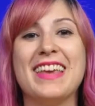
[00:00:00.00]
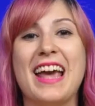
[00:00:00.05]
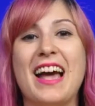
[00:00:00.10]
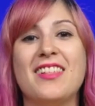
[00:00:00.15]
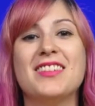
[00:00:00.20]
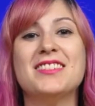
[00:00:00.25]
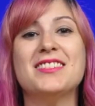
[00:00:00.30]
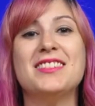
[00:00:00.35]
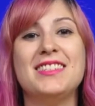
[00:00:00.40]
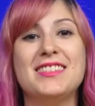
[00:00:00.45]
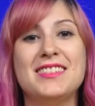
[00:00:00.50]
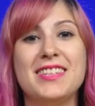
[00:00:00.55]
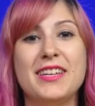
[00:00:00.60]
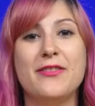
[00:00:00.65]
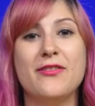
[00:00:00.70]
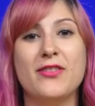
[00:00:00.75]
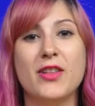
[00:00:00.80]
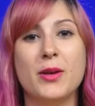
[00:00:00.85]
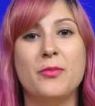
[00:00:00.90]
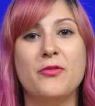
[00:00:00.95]
Galaxy Z
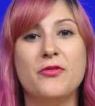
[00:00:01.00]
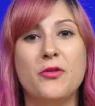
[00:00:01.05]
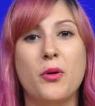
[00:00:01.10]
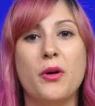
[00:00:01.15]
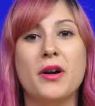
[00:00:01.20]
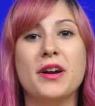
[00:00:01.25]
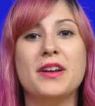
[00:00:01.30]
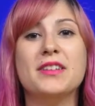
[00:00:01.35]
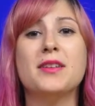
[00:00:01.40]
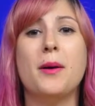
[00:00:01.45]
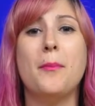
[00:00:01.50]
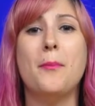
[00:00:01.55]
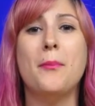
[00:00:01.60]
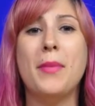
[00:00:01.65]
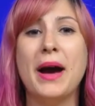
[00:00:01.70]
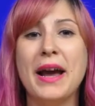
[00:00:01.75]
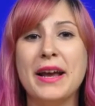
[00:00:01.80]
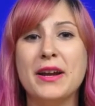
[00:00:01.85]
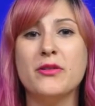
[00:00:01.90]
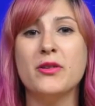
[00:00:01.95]
Flip 4 is a
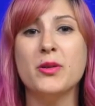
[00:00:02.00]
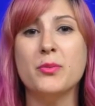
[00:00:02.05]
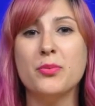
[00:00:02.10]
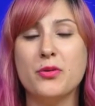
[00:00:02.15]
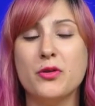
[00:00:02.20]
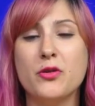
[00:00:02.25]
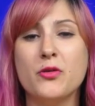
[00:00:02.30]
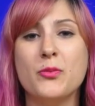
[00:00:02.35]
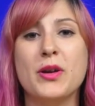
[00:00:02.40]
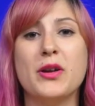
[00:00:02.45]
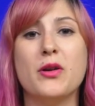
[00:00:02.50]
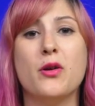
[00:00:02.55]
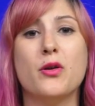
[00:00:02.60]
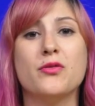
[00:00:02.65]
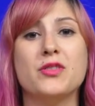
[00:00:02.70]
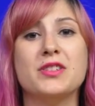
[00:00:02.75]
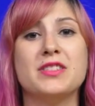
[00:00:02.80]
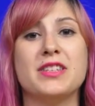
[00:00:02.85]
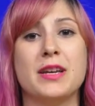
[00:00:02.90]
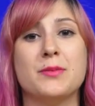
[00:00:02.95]
minor improvement
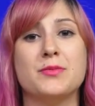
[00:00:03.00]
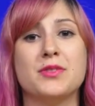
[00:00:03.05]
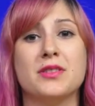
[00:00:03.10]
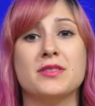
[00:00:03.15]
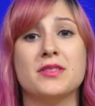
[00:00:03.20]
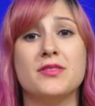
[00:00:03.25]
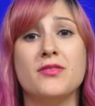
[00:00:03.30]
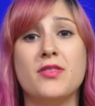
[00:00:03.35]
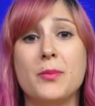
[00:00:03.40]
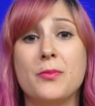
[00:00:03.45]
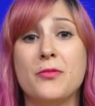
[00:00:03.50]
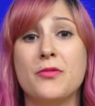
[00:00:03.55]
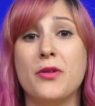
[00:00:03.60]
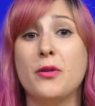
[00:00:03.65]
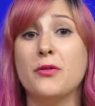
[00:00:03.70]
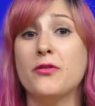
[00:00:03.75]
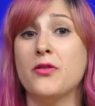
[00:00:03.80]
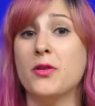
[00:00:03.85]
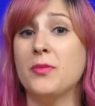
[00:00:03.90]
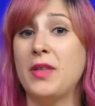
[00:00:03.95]
over Samsung's flip
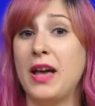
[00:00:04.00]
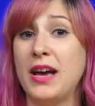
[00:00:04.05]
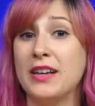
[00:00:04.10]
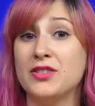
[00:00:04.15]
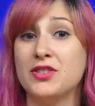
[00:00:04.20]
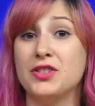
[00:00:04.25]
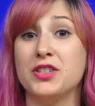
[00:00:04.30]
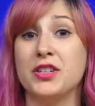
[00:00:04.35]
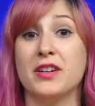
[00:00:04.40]
phone from last